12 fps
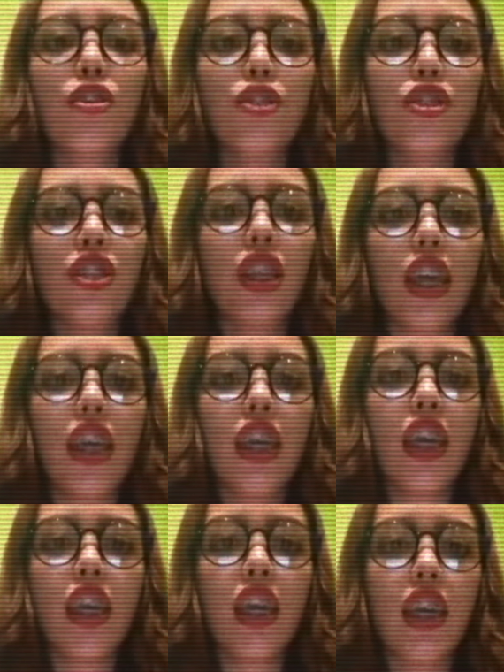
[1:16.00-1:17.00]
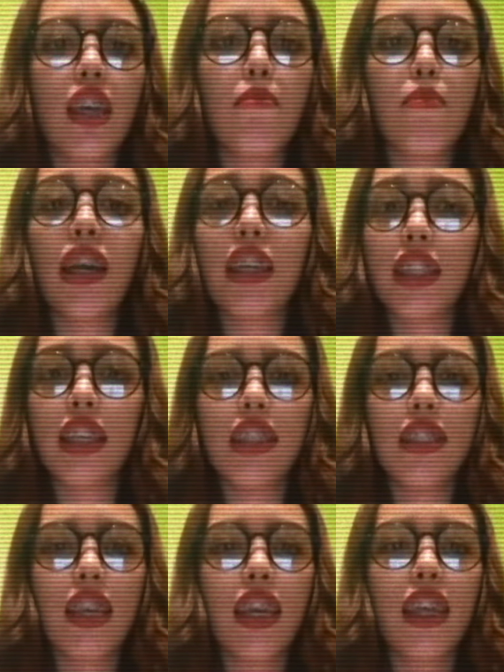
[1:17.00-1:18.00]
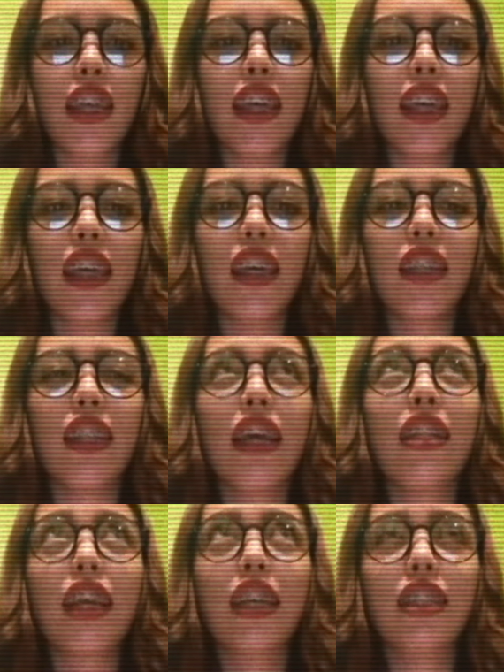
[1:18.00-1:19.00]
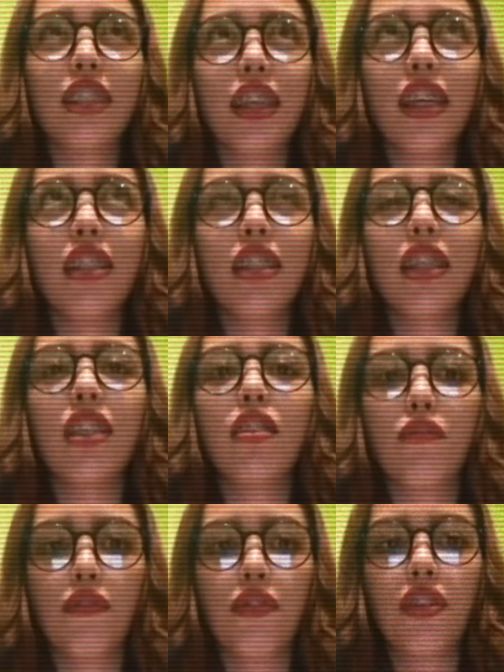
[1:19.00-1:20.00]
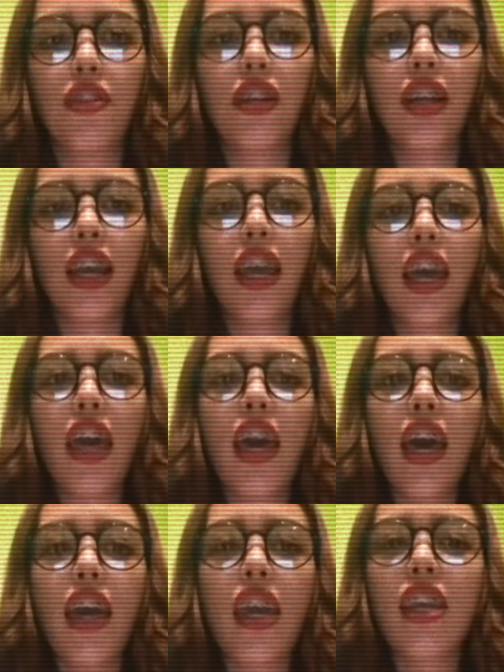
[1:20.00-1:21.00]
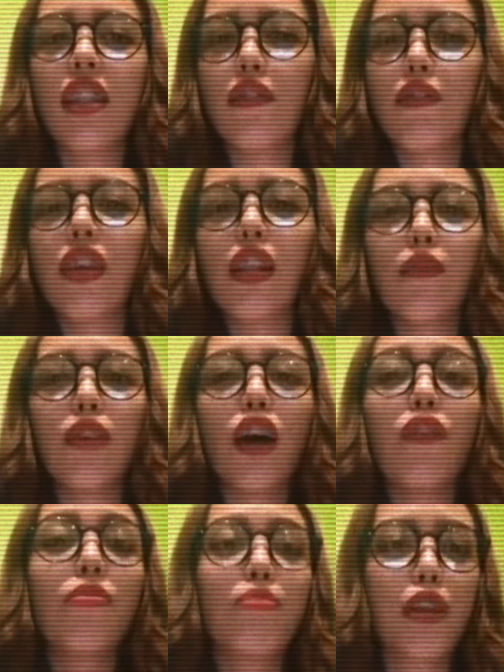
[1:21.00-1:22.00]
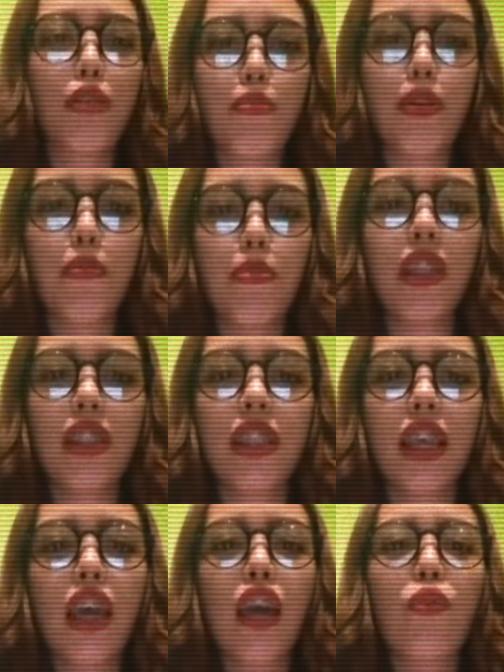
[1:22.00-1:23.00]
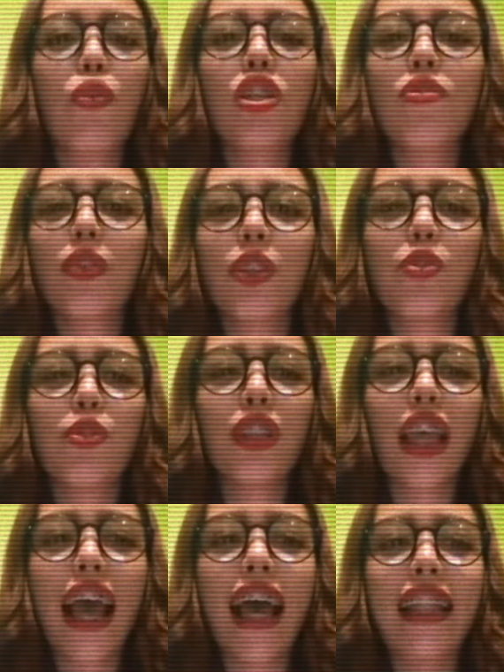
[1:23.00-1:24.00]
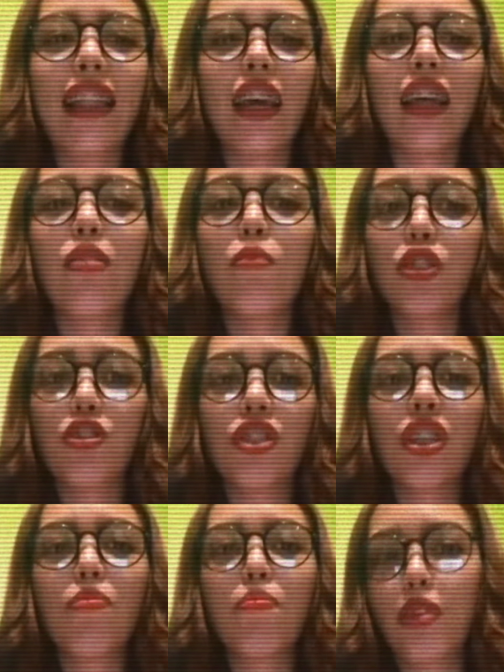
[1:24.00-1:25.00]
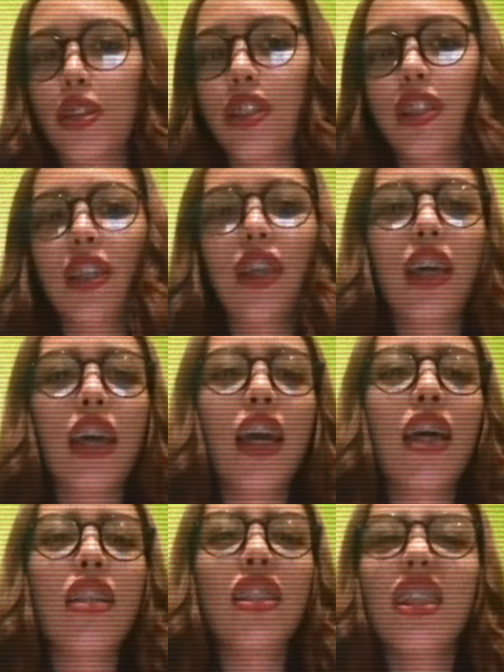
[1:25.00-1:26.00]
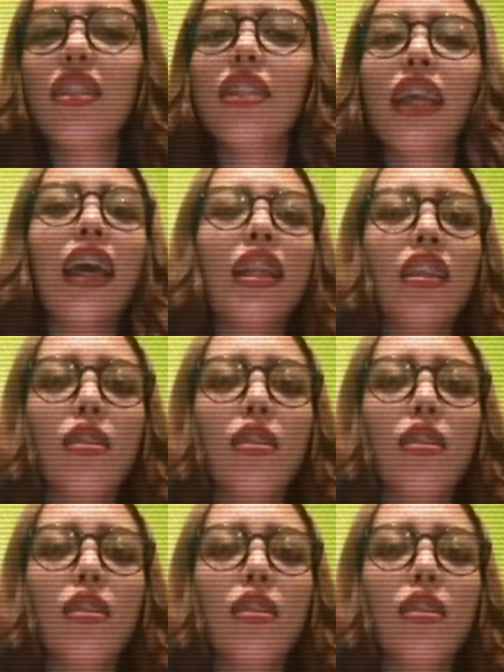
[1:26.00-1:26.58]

used by Disney in 1964 in the film of Mary Poppins, which featured an animatronic bird. Since then,